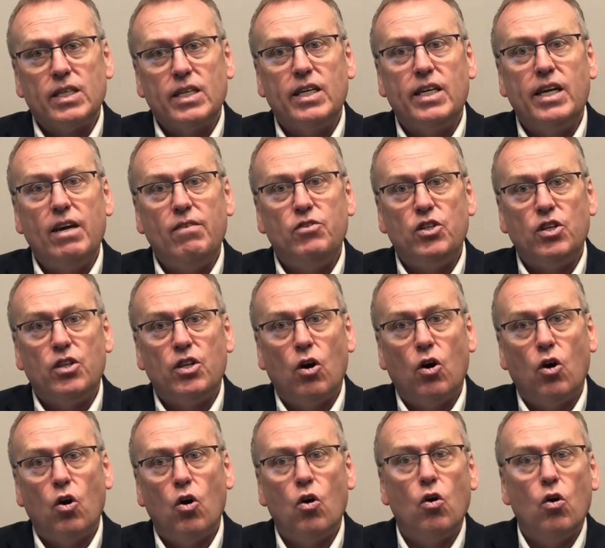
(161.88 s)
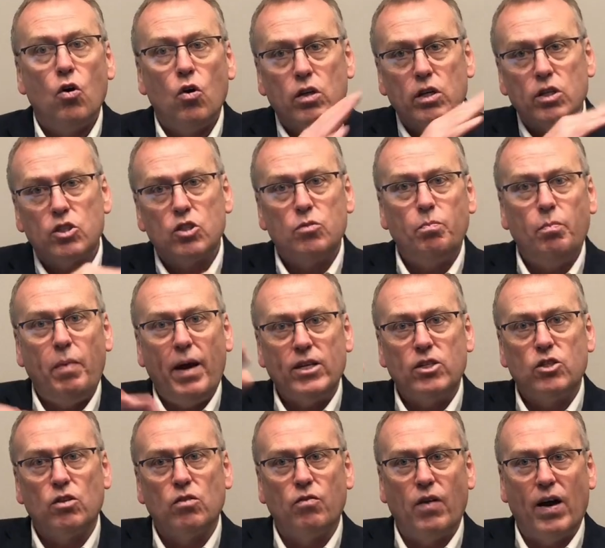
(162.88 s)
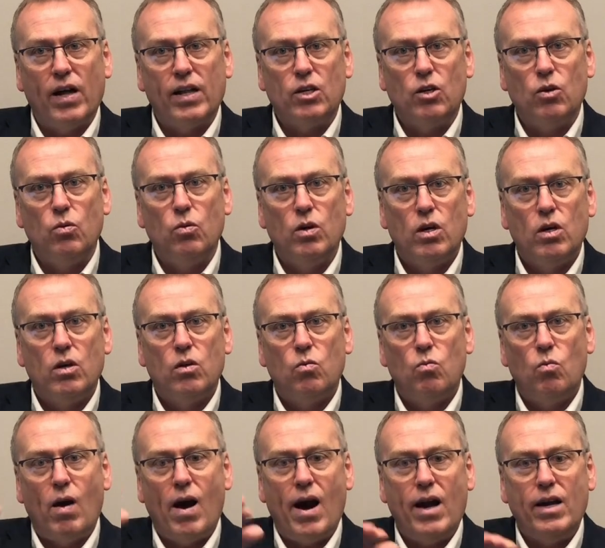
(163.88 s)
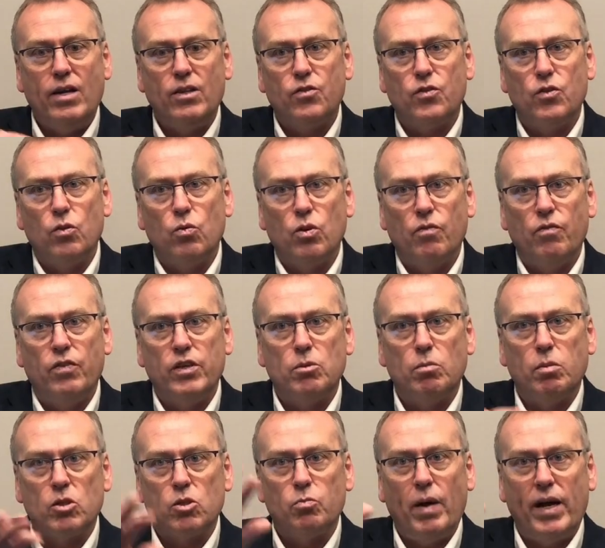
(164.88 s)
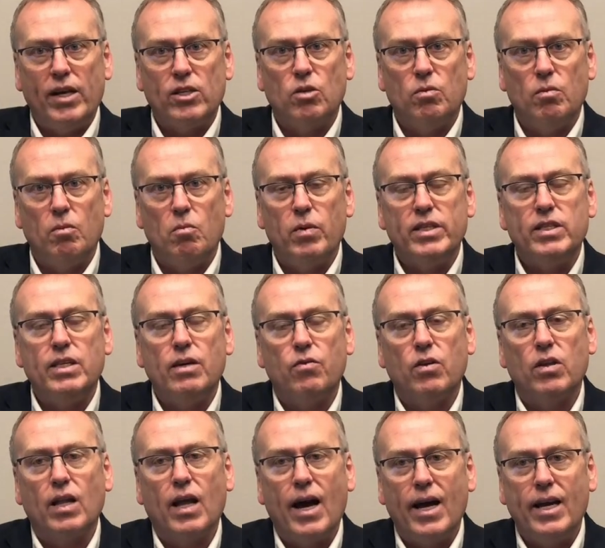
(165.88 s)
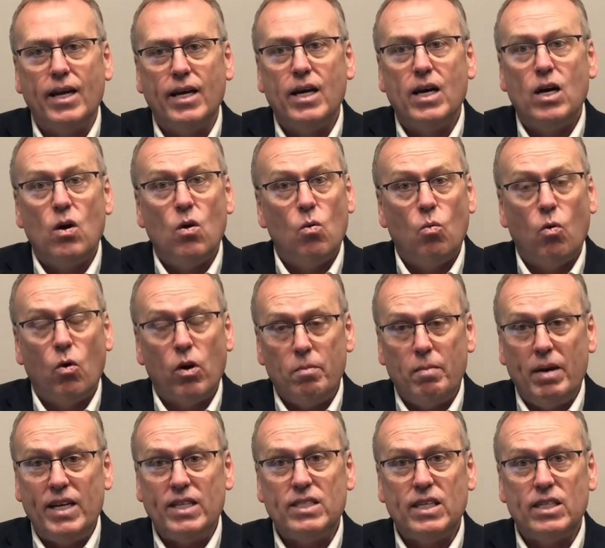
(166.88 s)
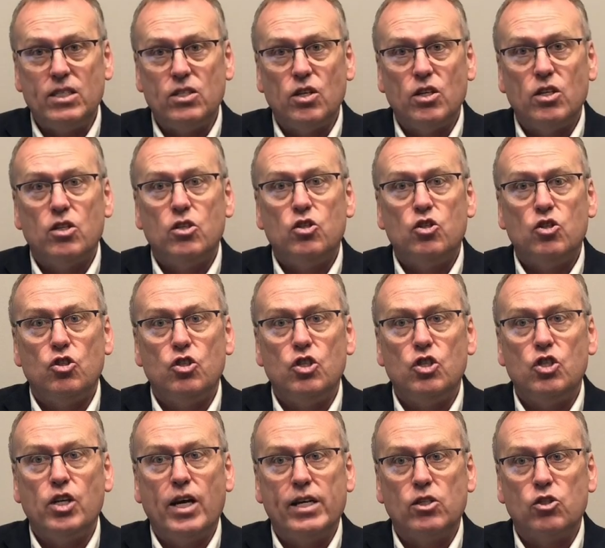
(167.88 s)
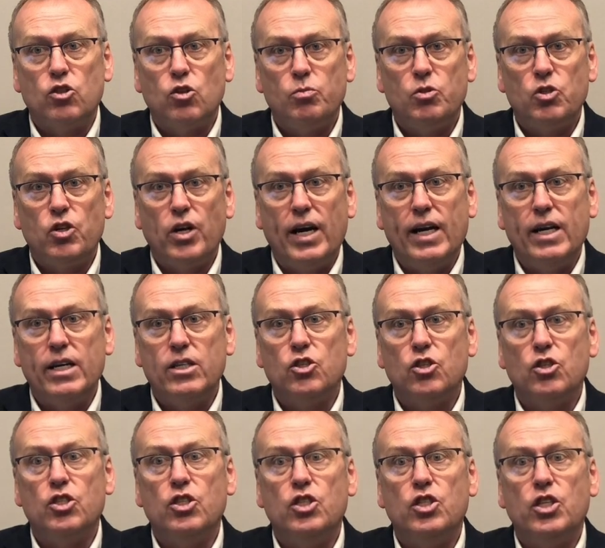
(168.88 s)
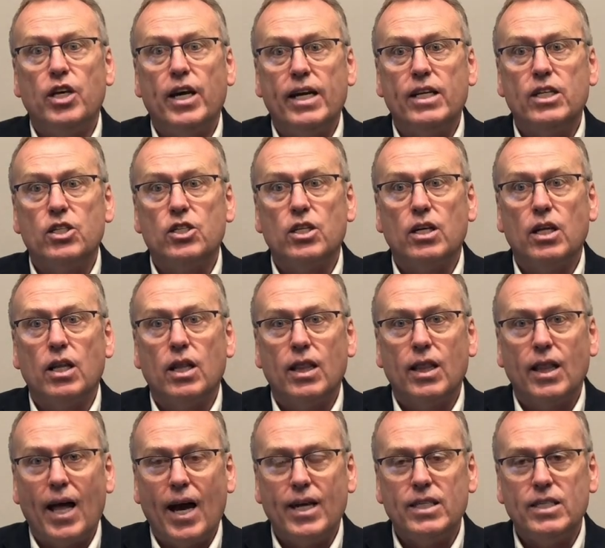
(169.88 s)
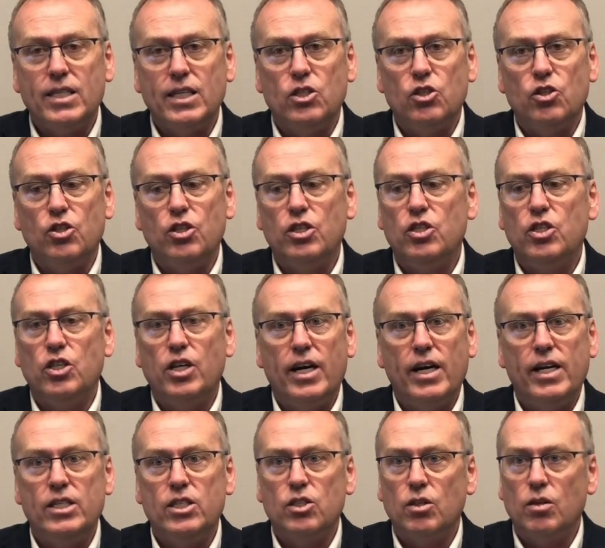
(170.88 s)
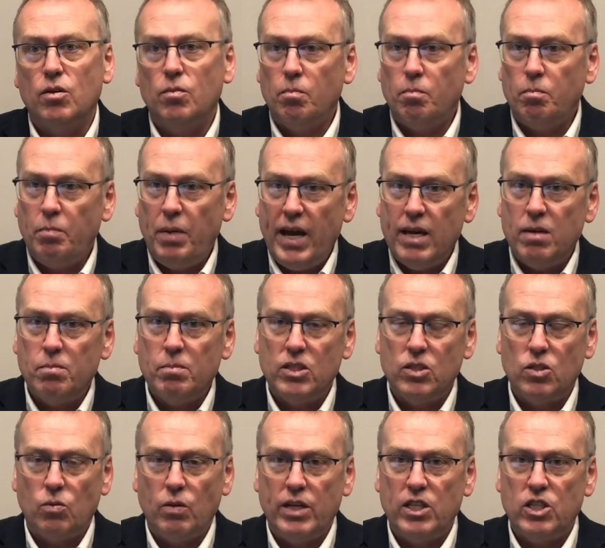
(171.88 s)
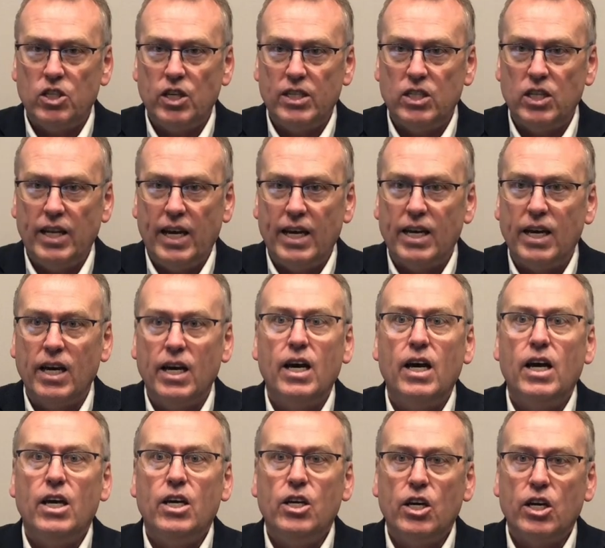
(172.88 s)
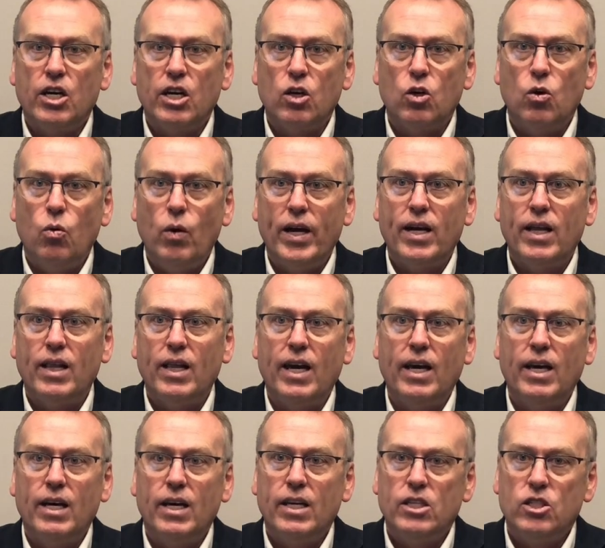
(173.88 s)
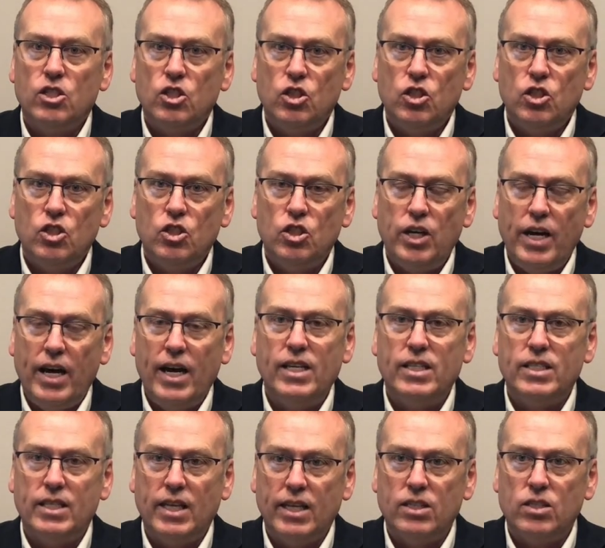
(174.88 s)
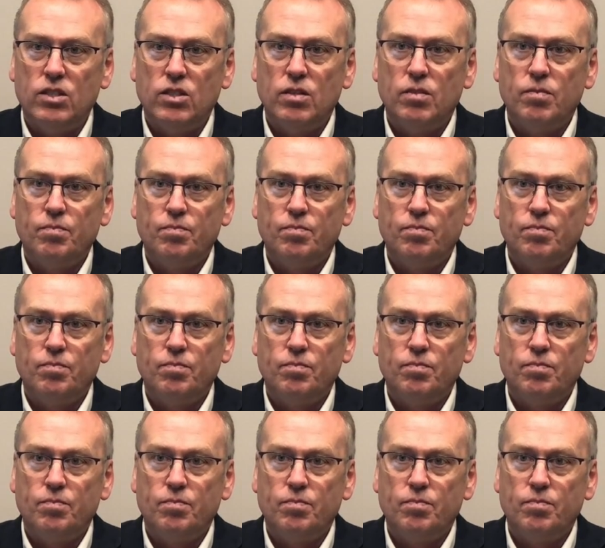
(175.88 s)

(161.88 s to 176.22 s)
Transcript: gives you the whole spectral value right through the visible spectrum and with different light. What it means is, should you change substrate, should you change lighting, should you change pigments when you're changing ink, you can quickly change this